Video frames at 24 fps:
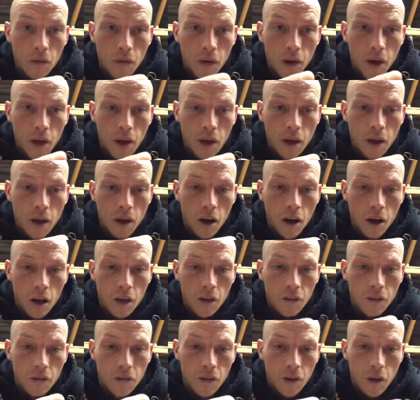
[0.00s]
of it, I
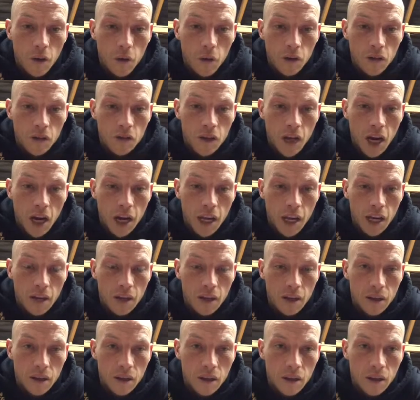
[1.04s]
can feel it's jagged.